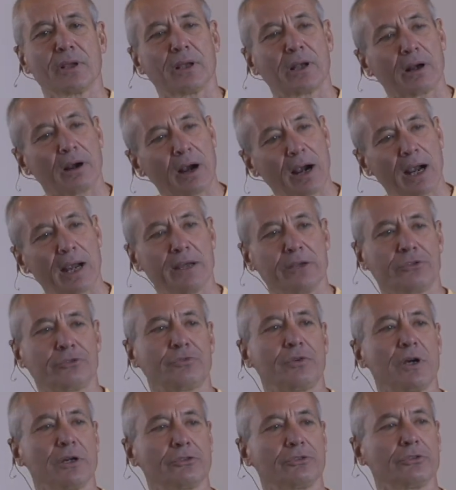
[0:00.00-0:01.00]
now,
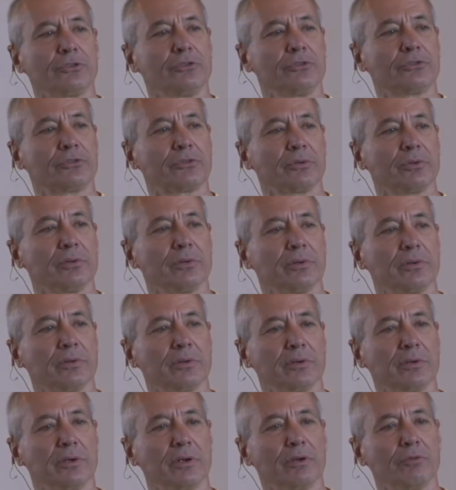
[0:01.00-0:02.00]
highest functions,
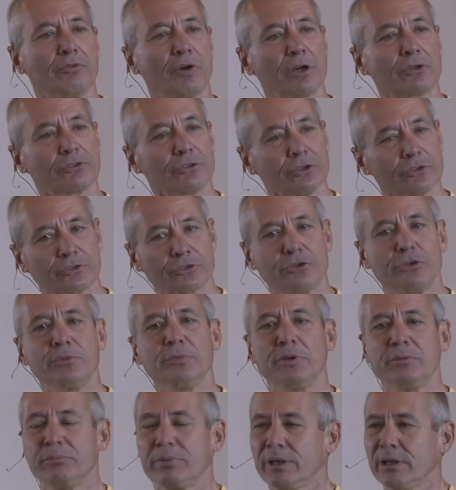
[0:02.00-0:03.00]
function as a
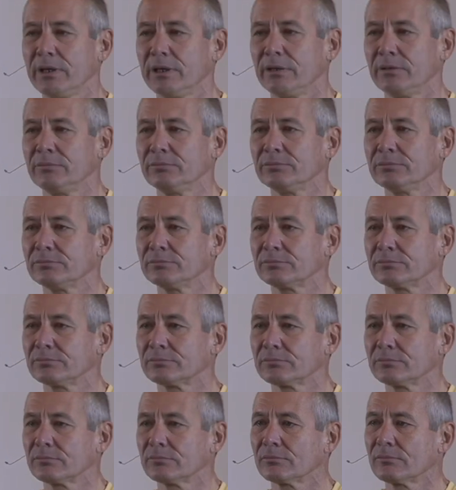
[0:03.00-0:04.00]
human being
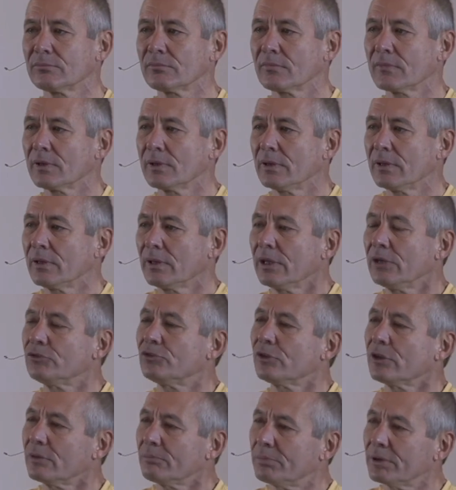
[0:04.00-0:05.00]

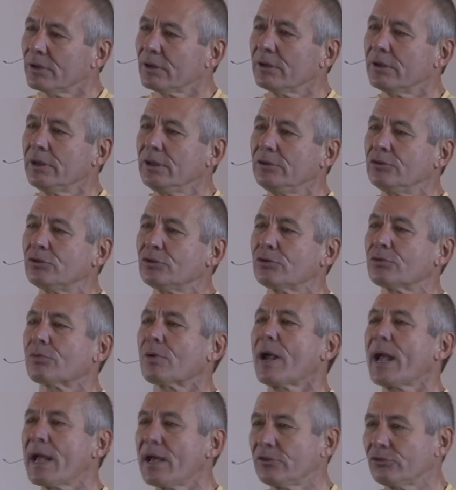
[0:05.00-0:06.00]
is the ability to
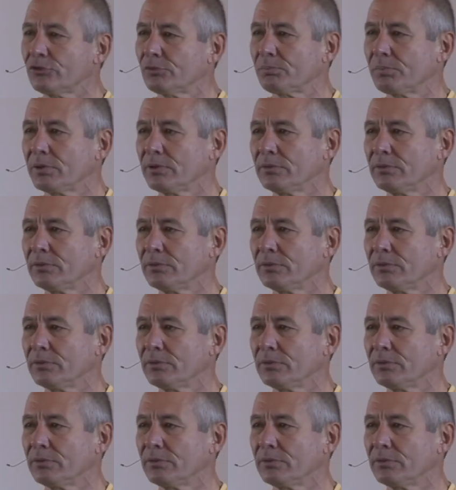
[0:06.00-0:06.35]
grasp